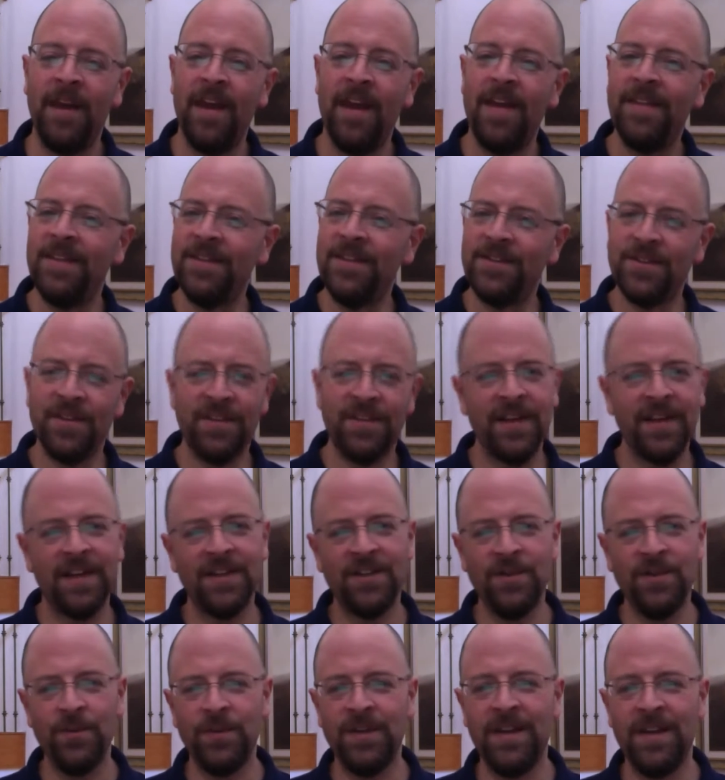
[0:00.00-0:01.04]
These are things
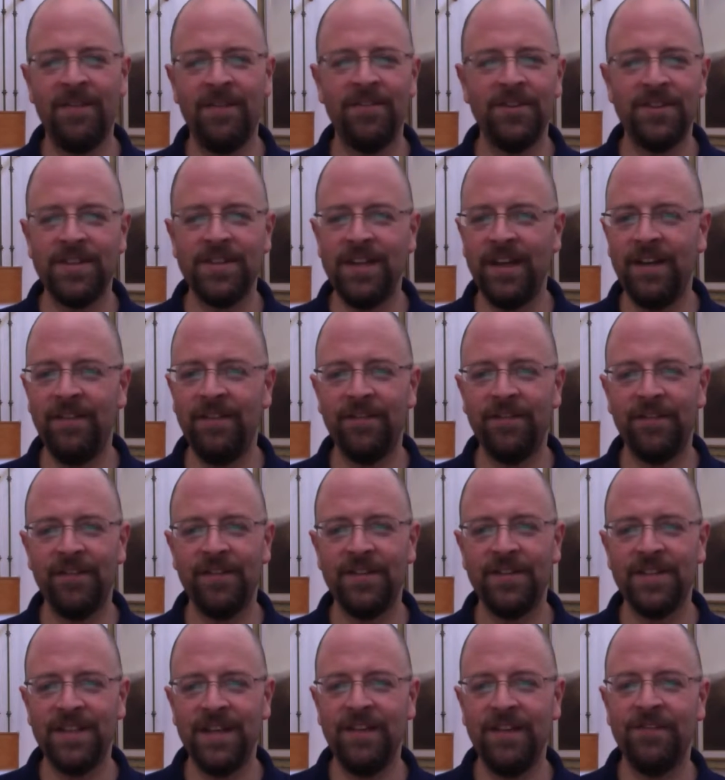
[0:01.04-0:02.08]
you would never
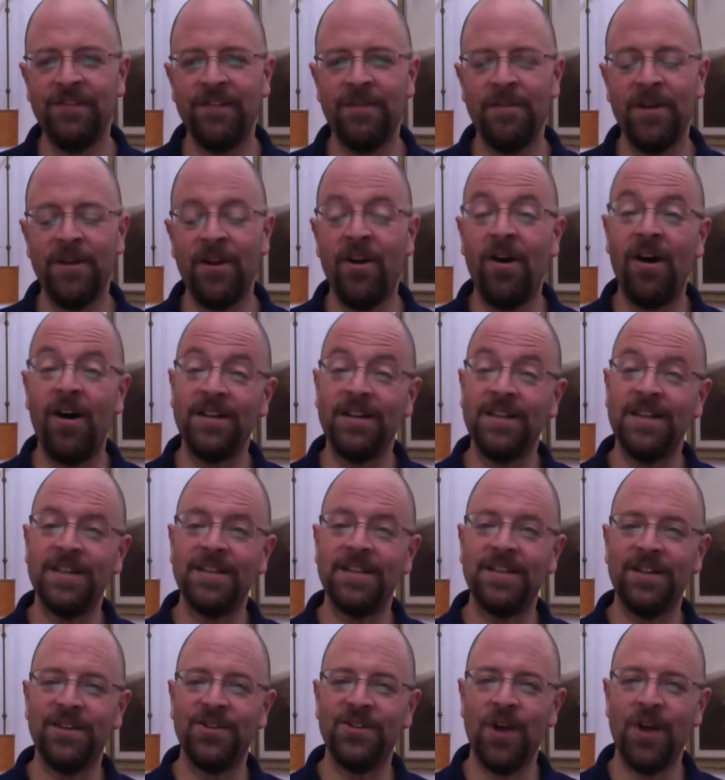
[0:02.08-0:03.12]
see from an
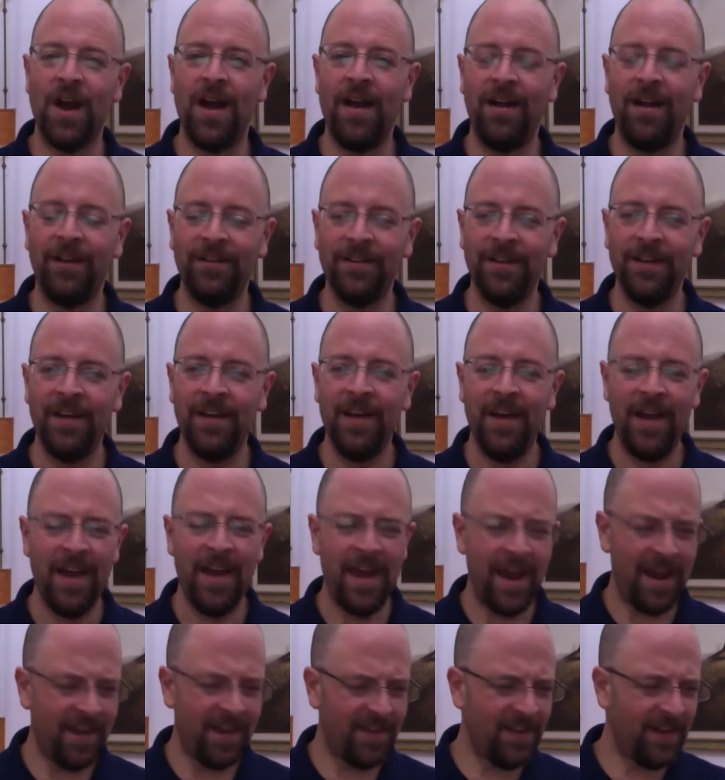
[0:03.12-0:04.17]
autistic child.
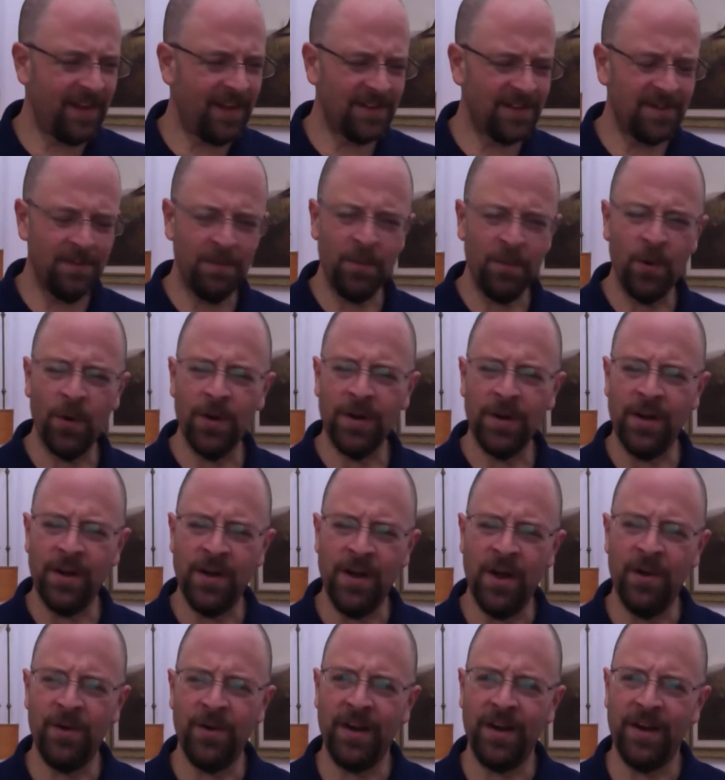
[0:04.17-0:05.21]
And I think it's important to
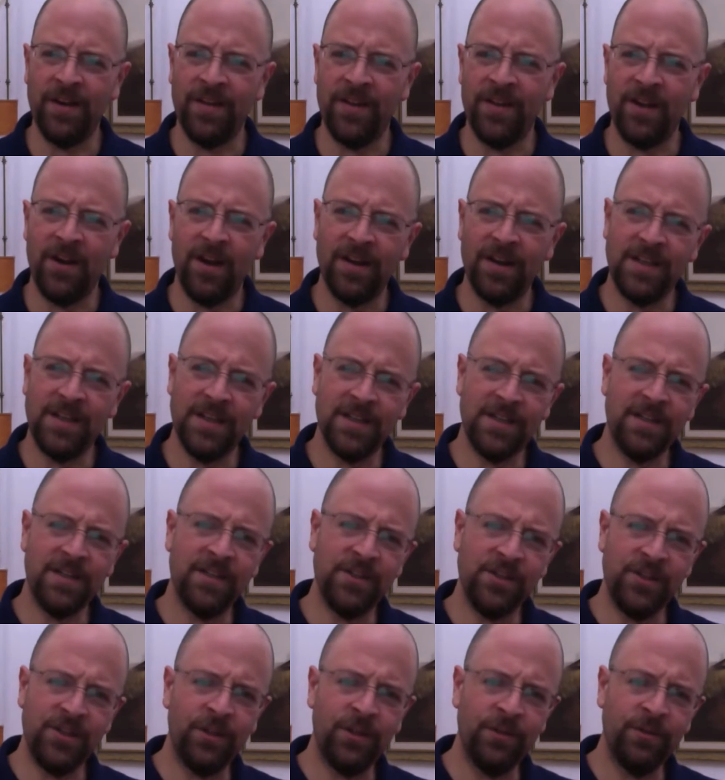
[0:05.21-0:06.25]
note here that autistic
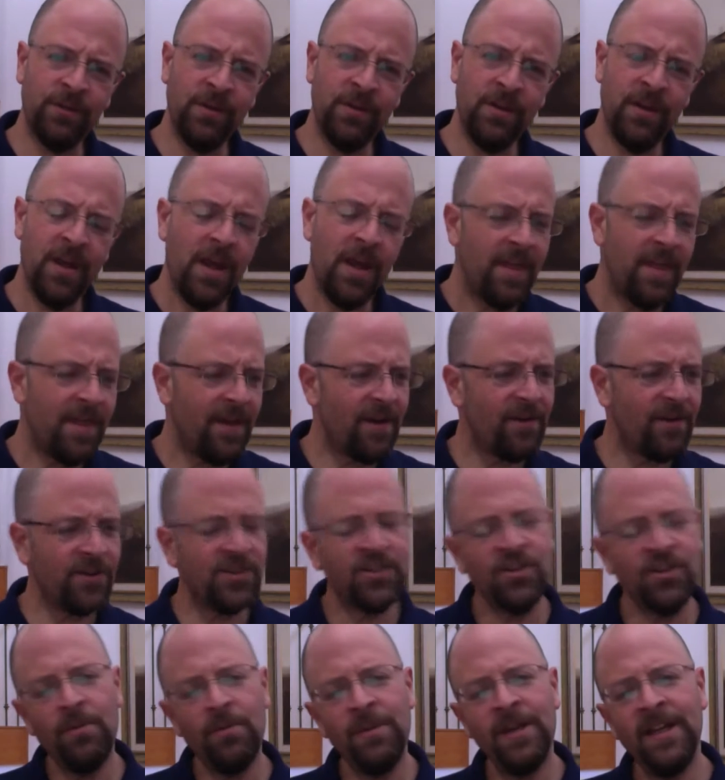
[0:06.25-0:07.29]
children, there are
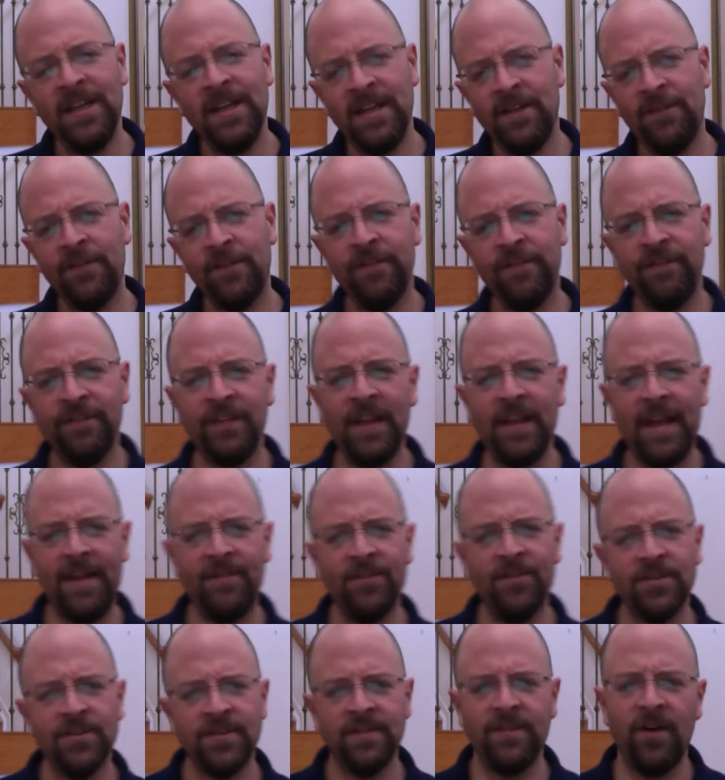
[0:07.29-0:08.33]
so many different
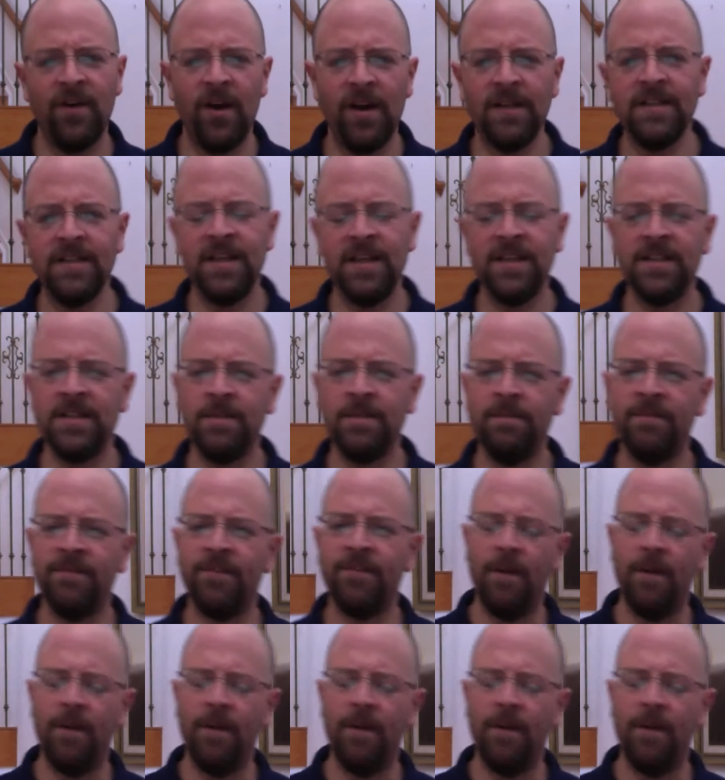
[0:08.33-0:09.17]
flavors of autism